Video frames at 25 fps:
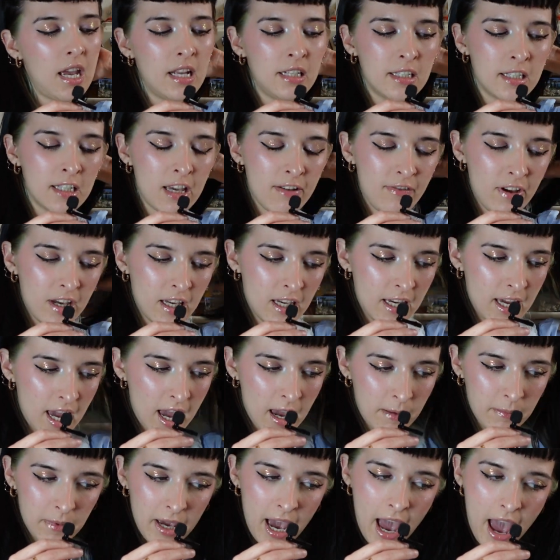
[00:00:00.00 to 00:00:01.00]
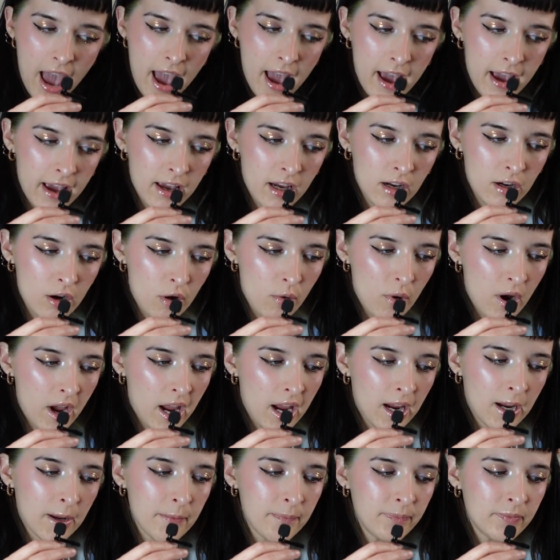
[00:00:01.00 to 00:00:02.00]
giving Kim K
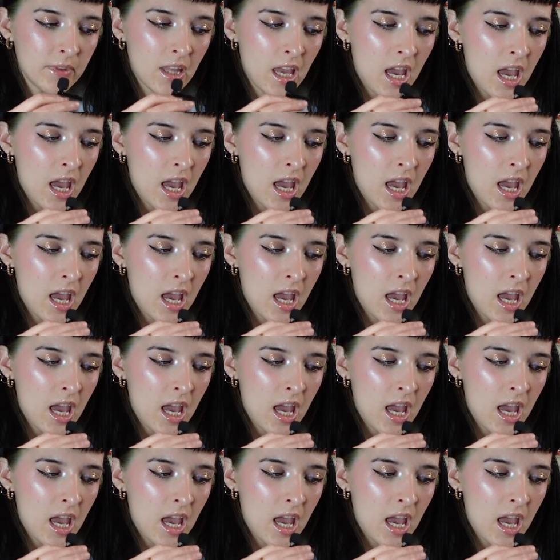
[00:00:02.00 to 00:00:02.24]
going,